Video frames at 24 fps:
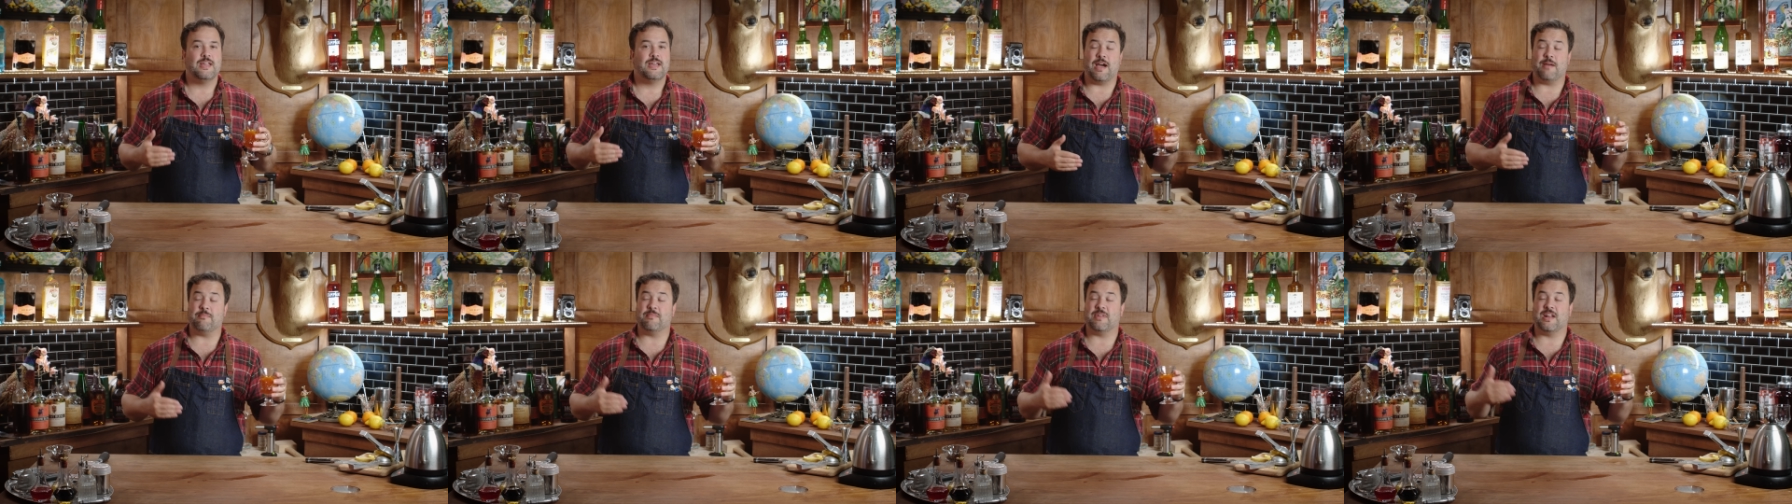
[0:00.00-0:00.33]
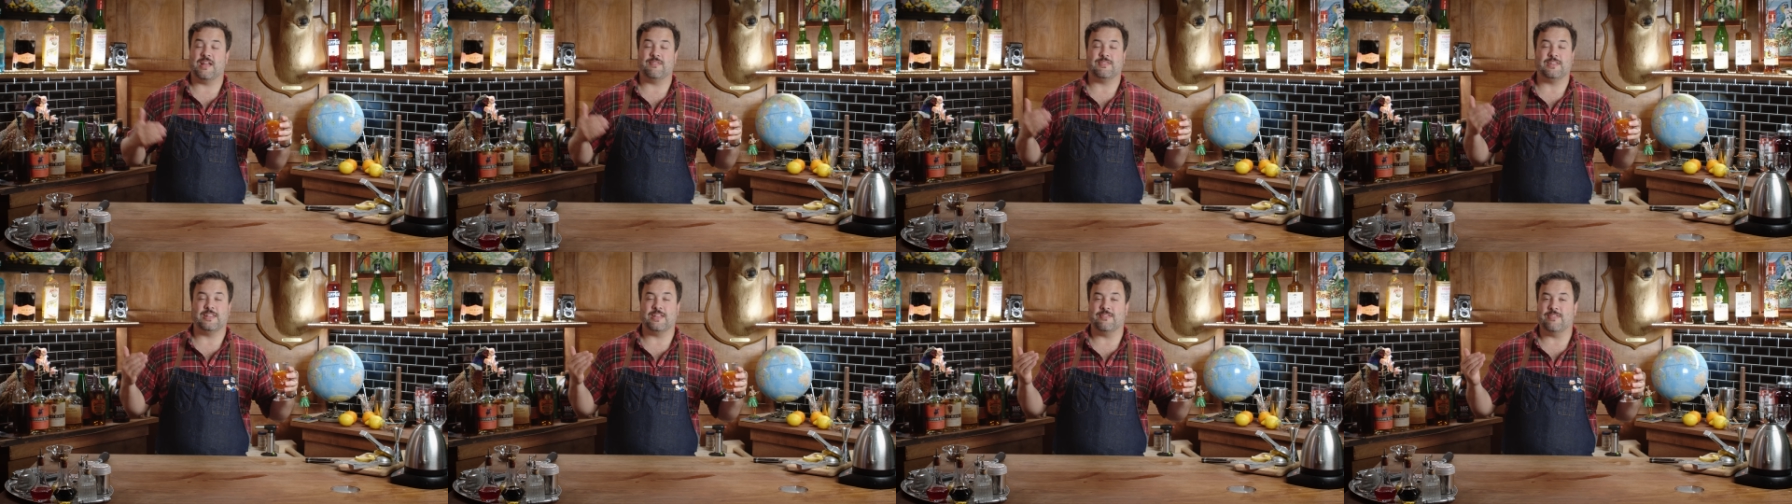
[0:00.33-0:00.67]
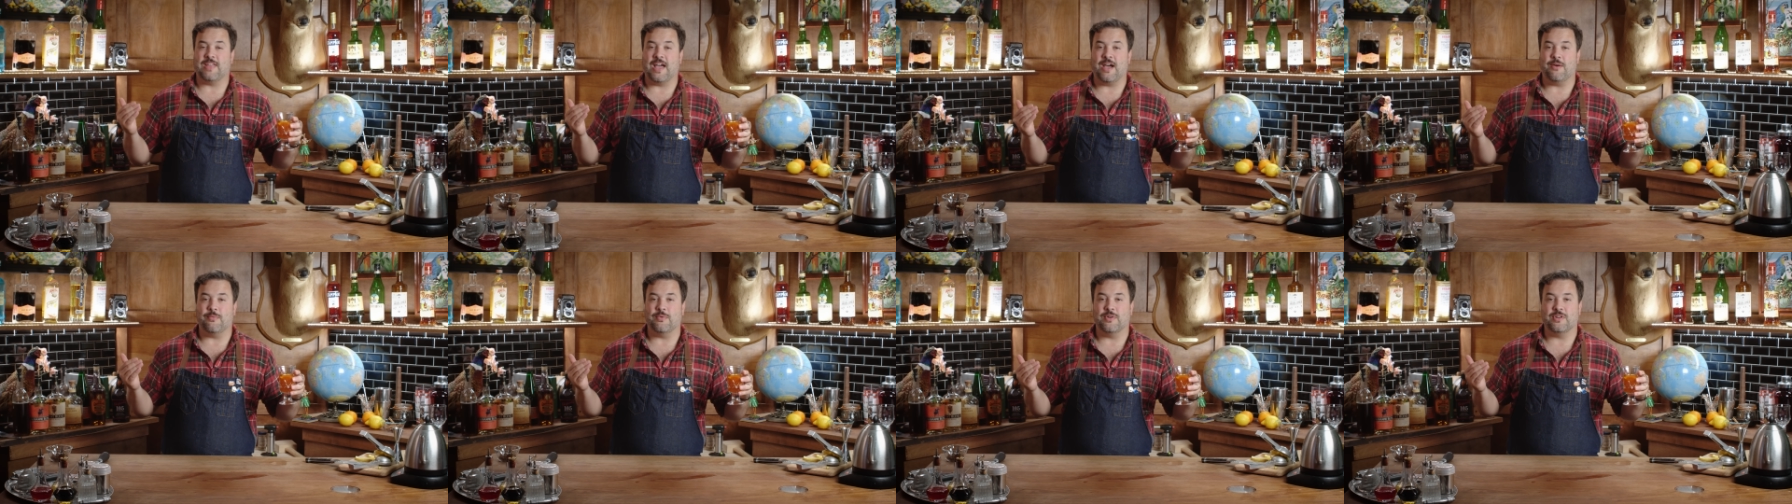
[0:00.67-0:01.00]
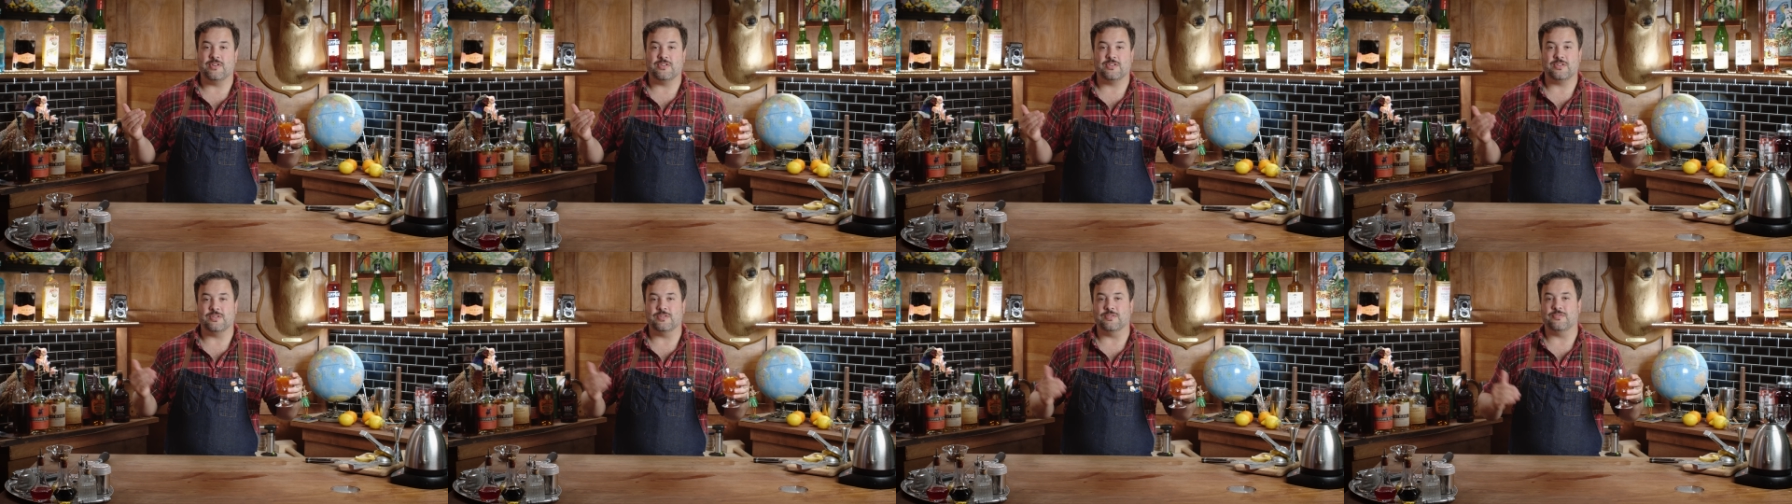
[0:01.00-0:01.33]
I'm gonna have to leave that
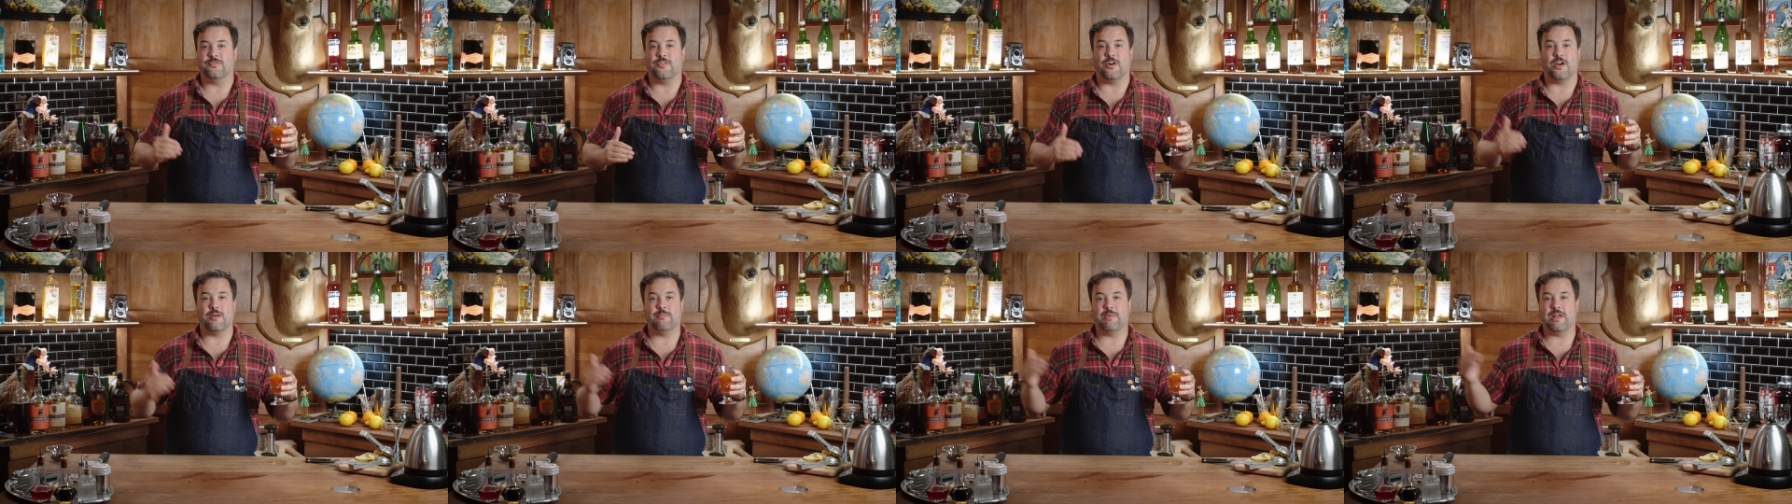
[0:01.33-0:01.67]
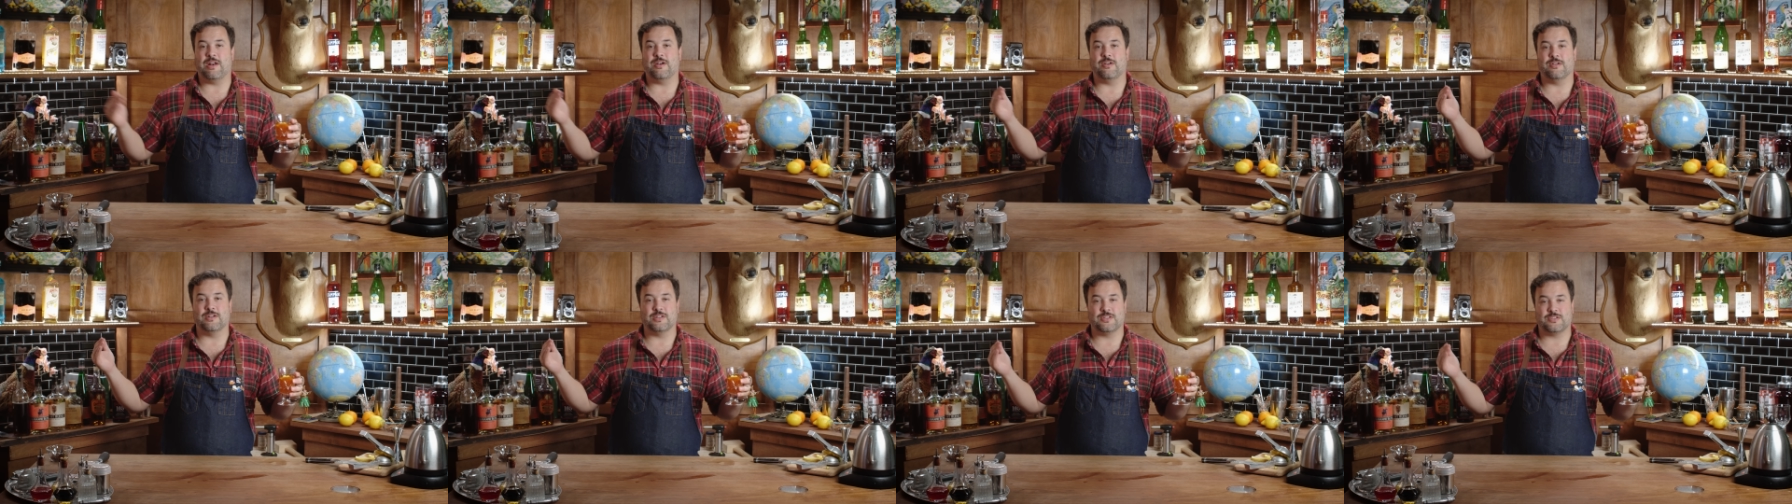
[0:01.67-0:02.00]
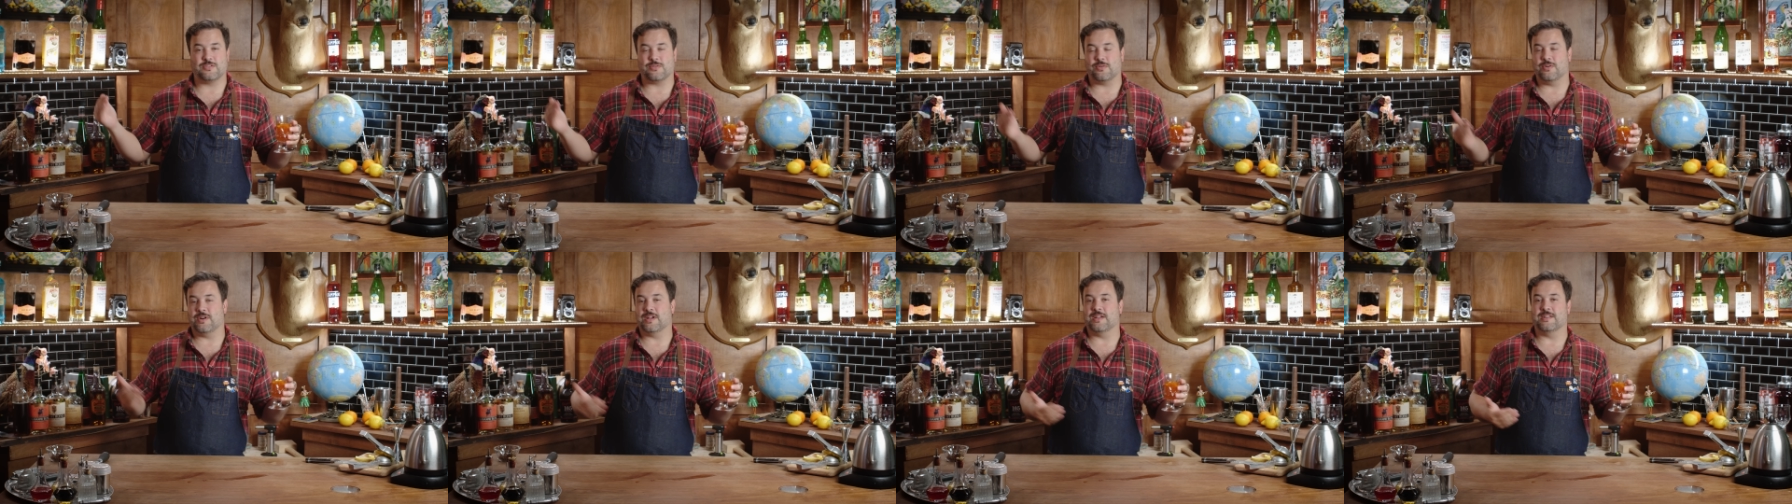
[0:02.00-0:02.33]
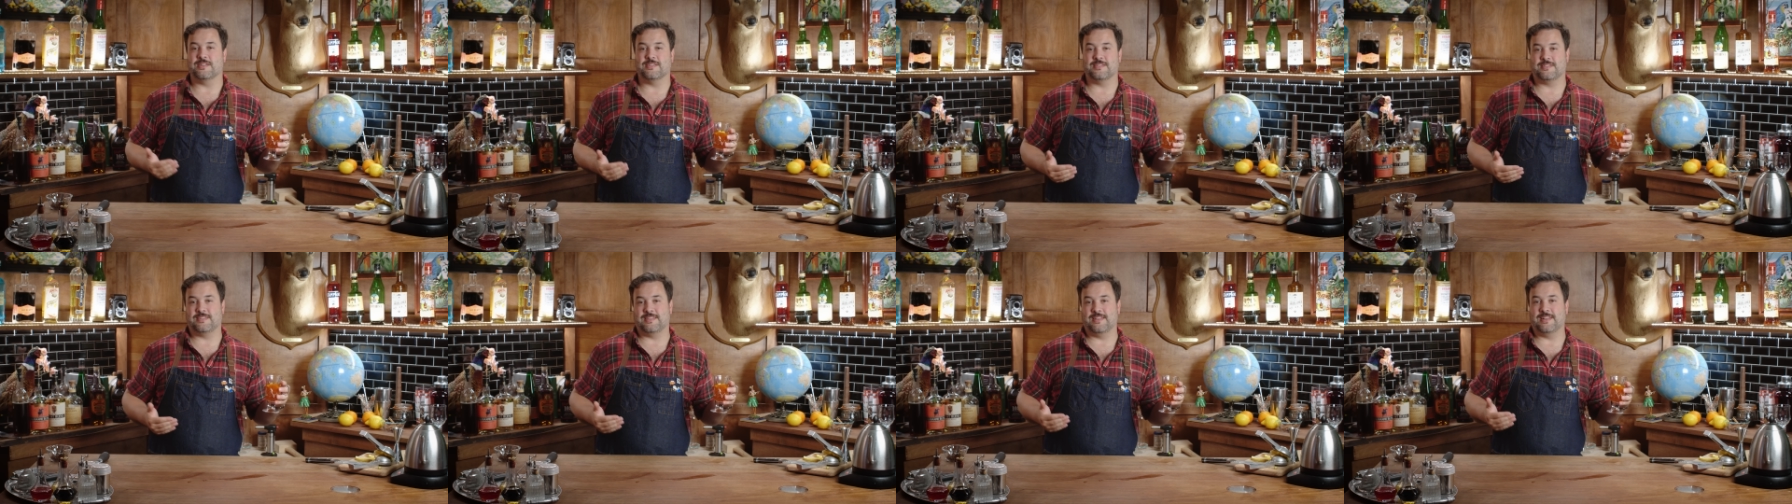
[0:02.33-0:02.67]
one to far better
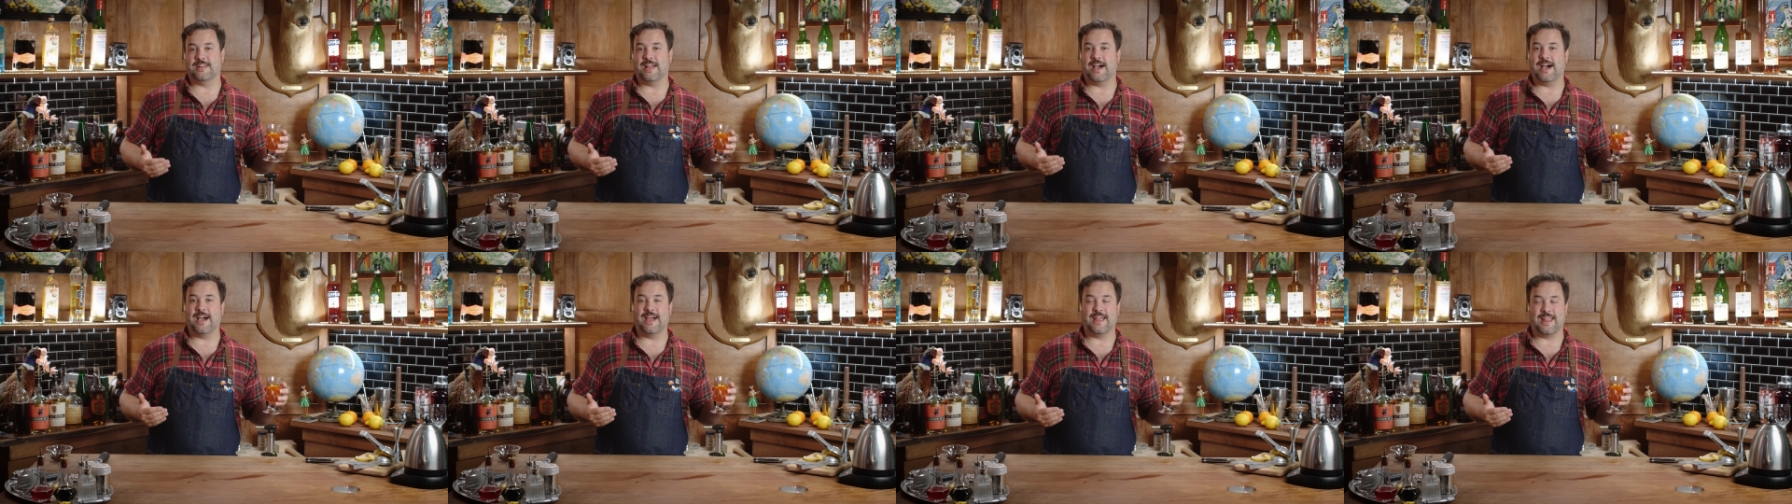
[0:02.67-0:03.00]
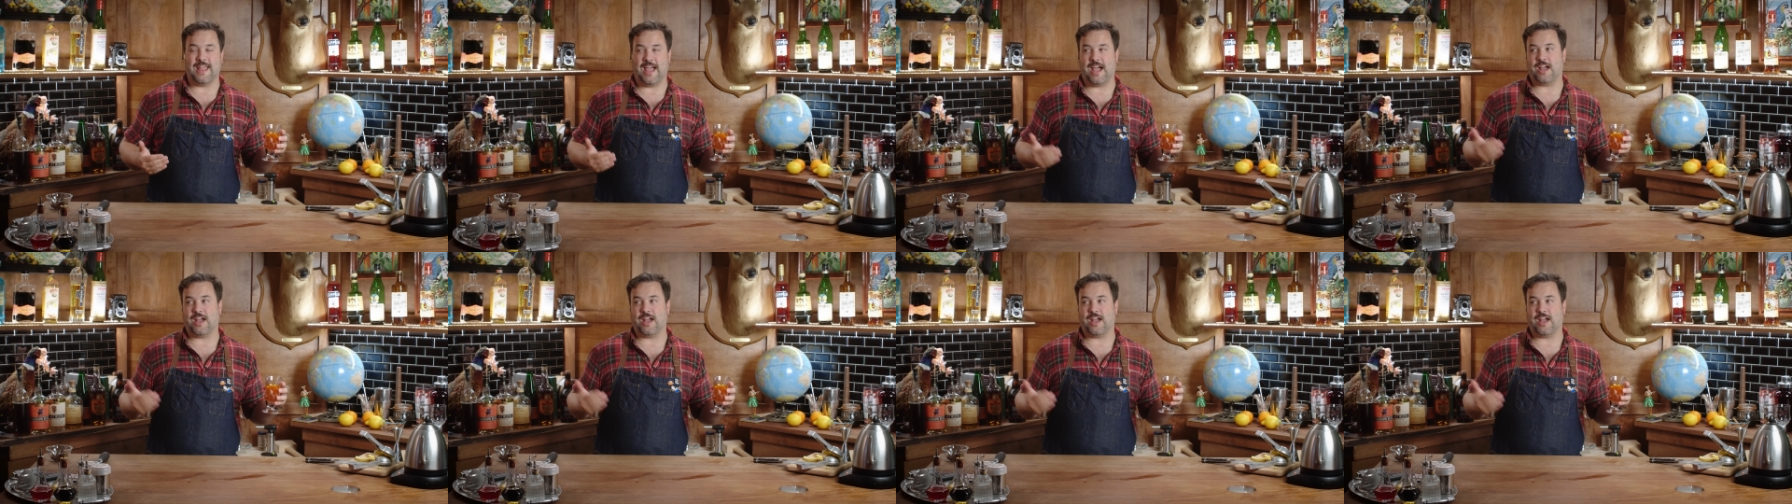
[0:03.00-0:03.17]
historians than I,